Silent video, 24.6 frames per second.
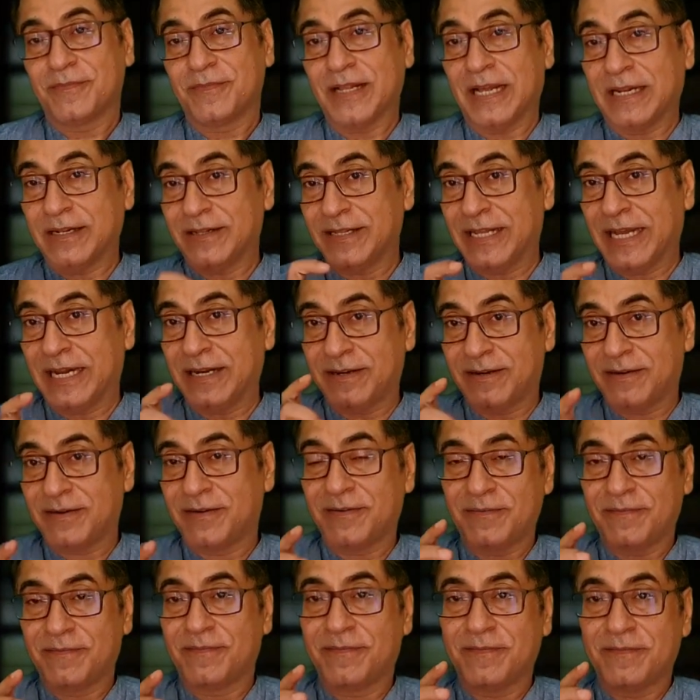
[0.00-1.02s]

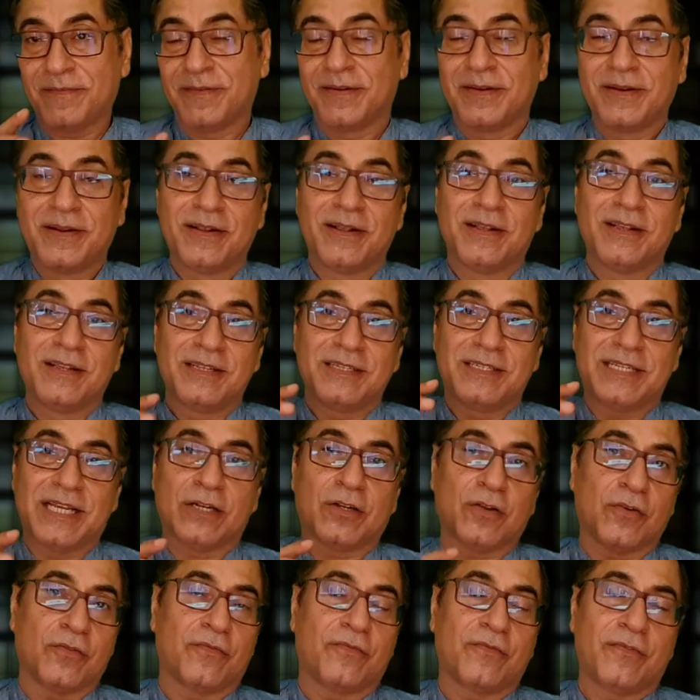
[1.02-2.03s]
That
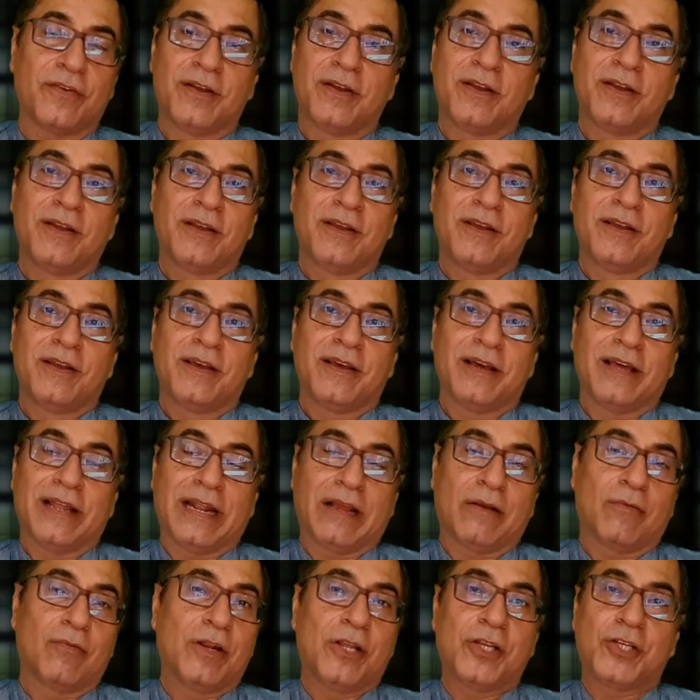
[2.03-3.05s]
set of
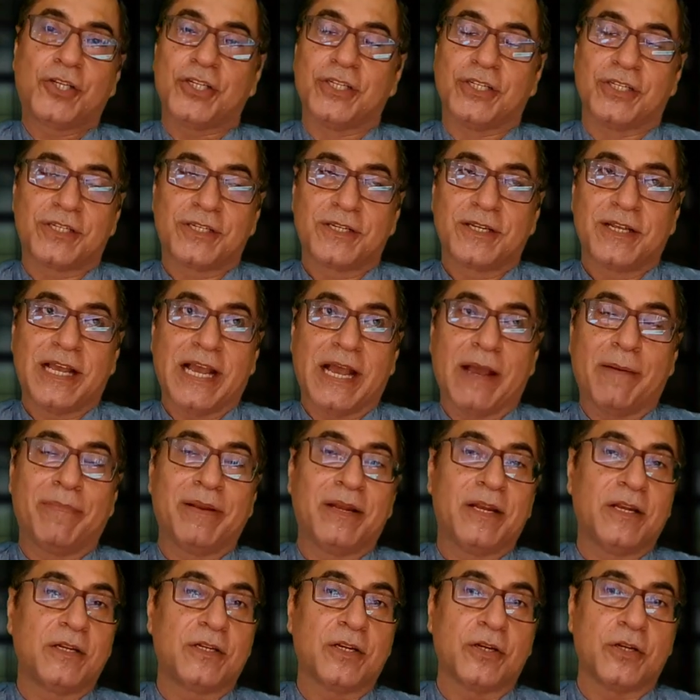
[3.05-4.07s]
regulations have
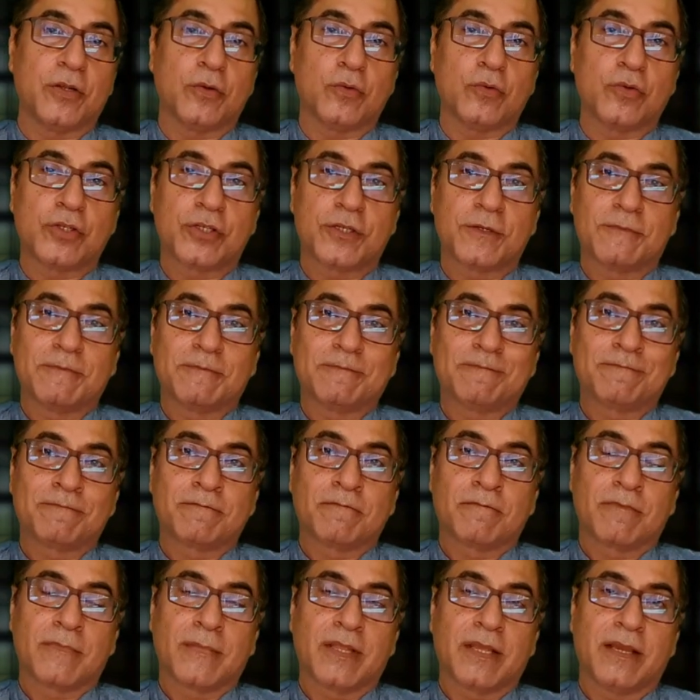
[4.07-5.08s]
been introduced
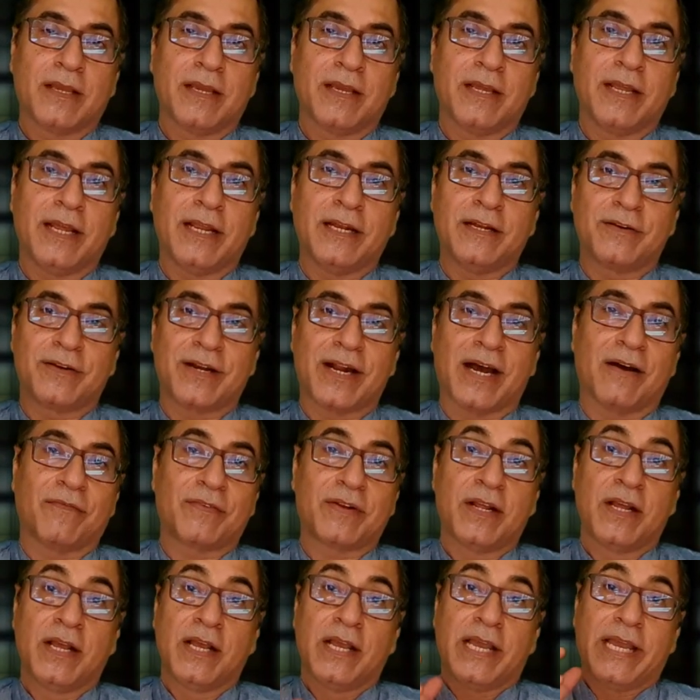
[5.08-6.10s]
in
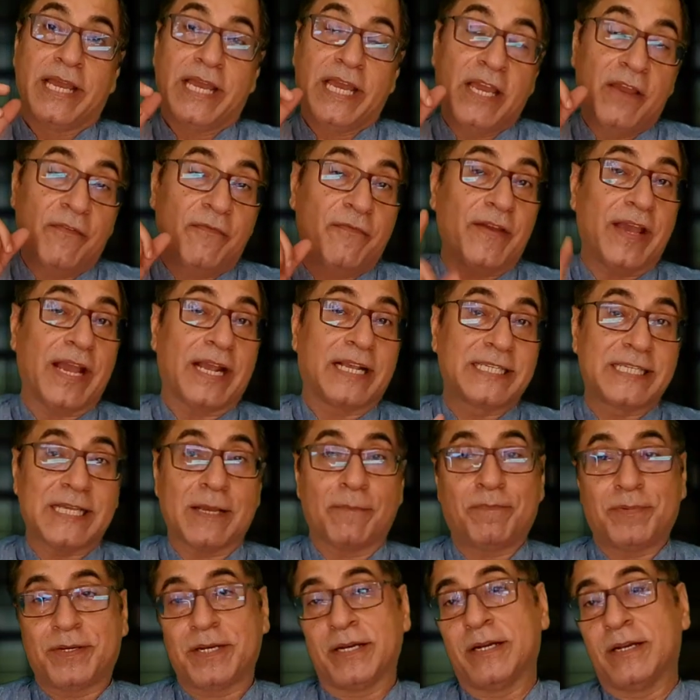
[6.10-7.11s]
draft. If
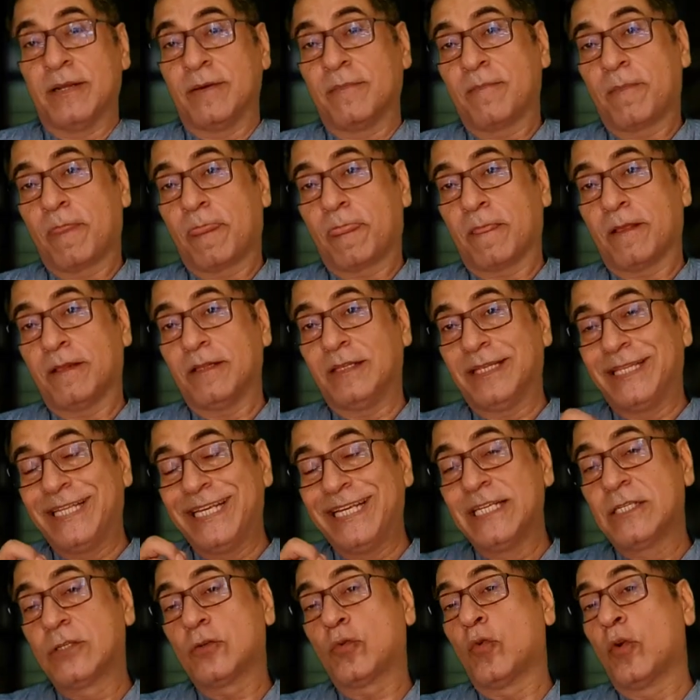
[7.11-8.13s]
accepted,
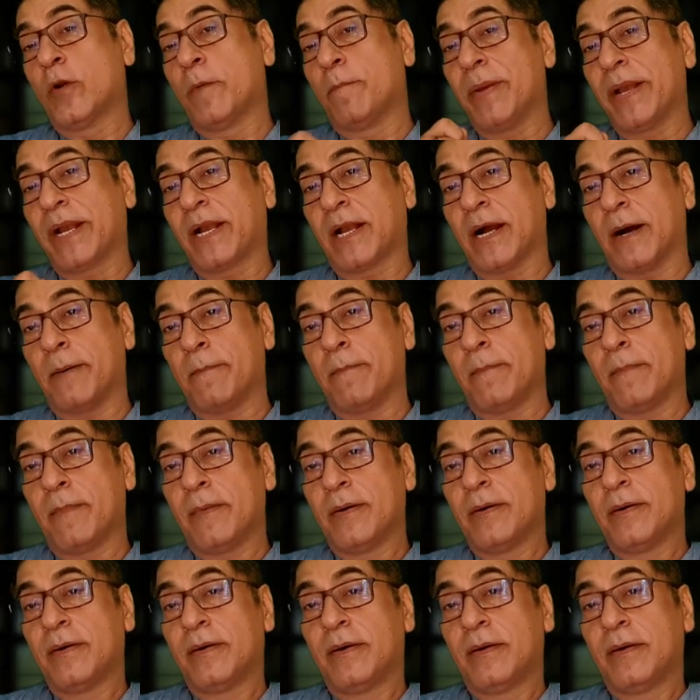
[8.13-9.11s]
these could become